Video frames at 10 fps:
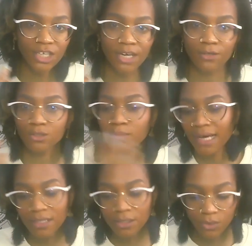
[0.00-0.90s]
shadows,
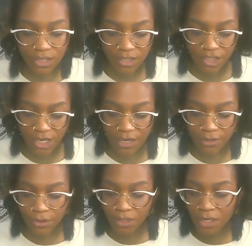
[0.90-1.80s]
battling with our
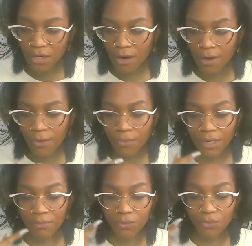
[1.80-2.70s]
shadows,
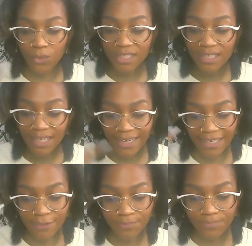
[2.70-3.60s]
right? But with
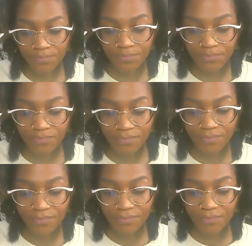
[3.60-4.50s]
that,
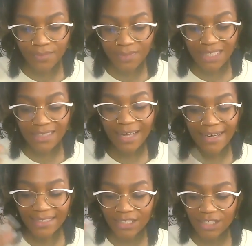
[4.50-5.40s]
the
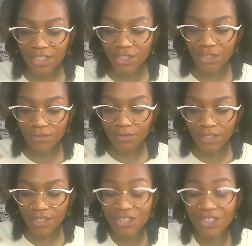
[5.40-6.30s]
light is
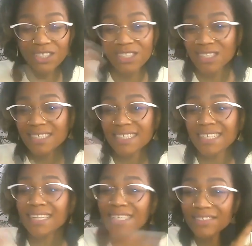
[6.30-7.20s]
is is, is
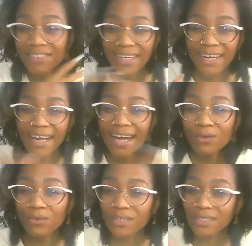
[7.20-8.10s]
clearing
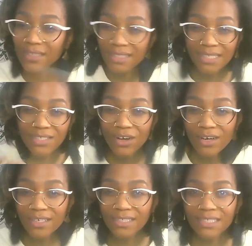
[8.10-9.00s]
out this
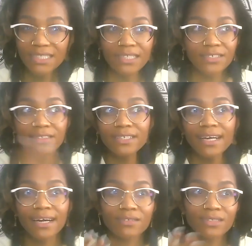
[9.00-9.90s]
darkness,
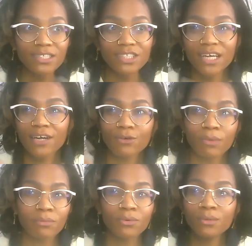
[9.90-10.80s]
clearing out this shadow.
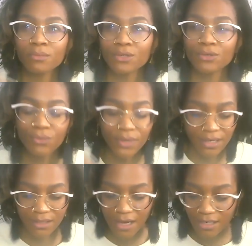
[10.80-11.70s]
Maybe we've been
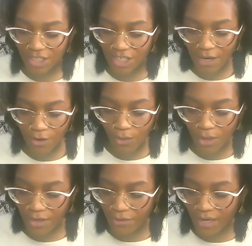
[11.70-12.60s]
doing a lot of shadow
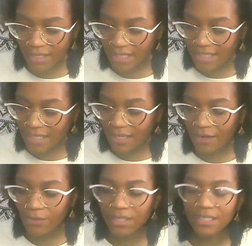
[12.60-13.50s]
work, right? That's
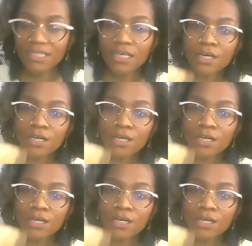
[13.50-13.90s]
allowing us